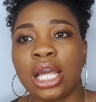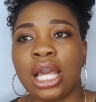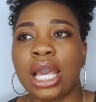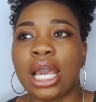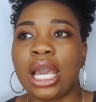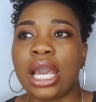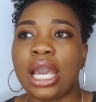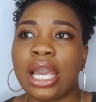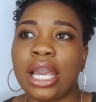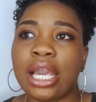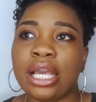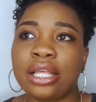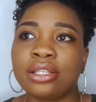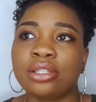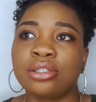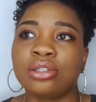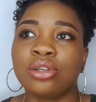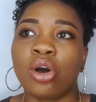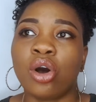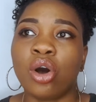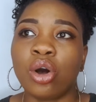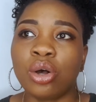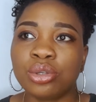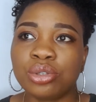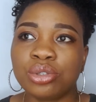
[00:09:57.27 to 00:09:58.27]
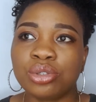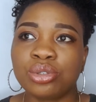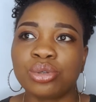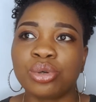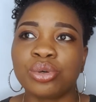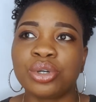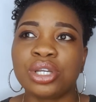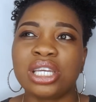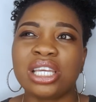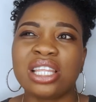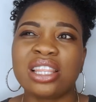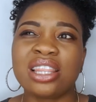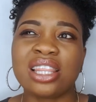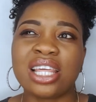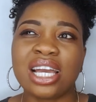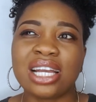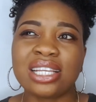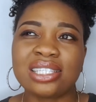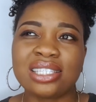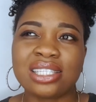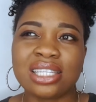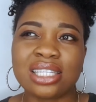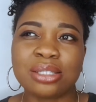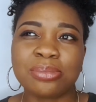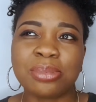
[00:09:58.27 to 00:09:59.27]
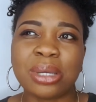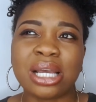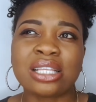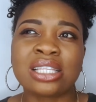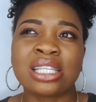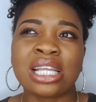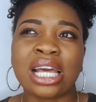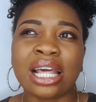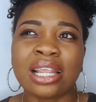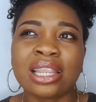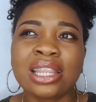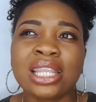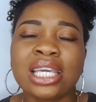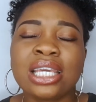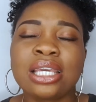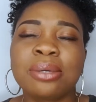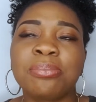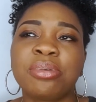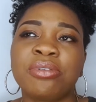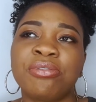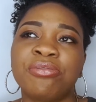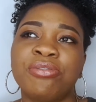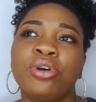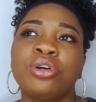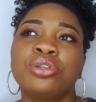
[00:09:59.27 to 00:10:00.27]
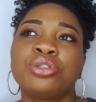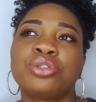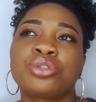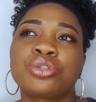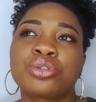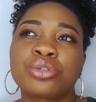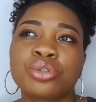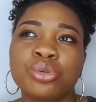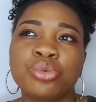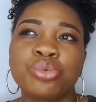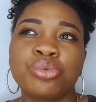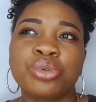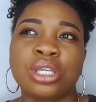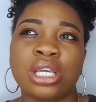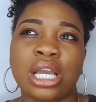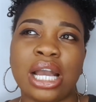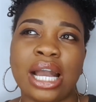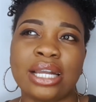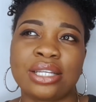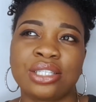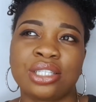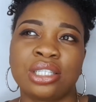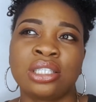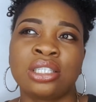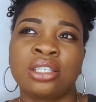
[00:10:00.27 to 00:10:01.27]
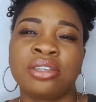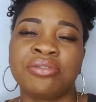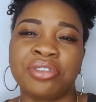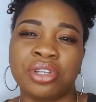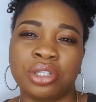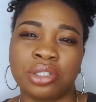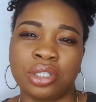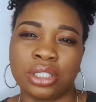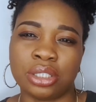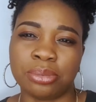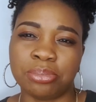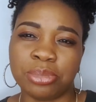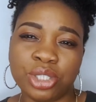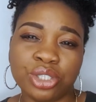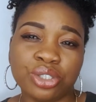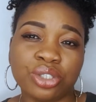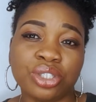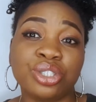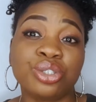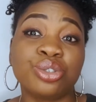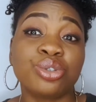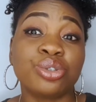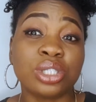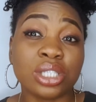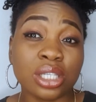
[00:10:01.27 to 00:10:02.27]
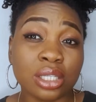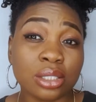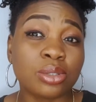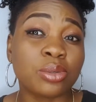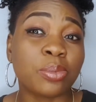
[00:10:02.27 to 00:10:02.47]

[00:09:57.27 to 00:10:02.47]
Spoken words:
And also in that state, I think before the school we actually give you an admission, you need to